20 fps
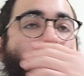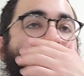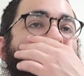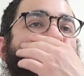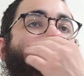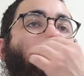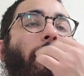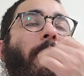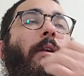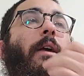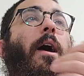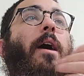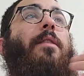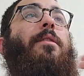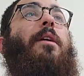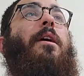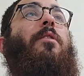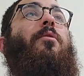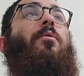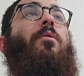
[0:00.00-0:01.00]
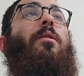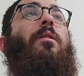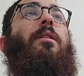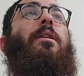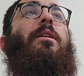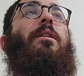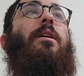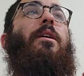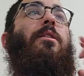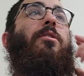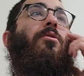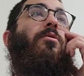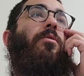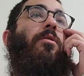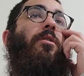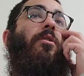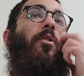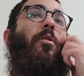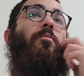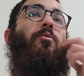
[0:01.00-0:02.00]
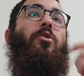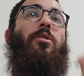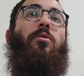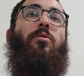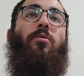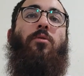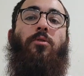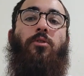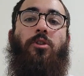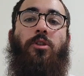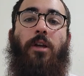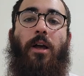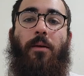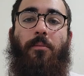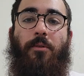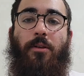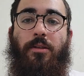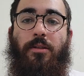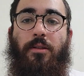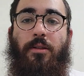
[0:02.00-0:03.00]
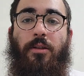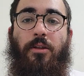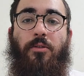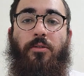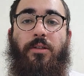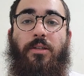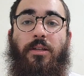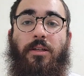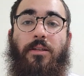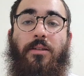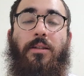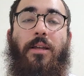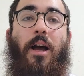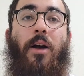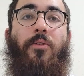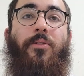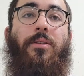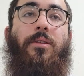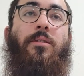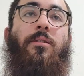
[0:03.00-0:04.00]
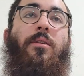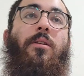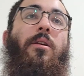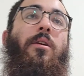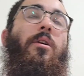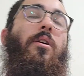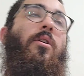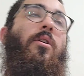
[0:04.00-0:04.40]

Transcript: God. And then it will lead into the Yom Shekulo Shabbos, the year 6000,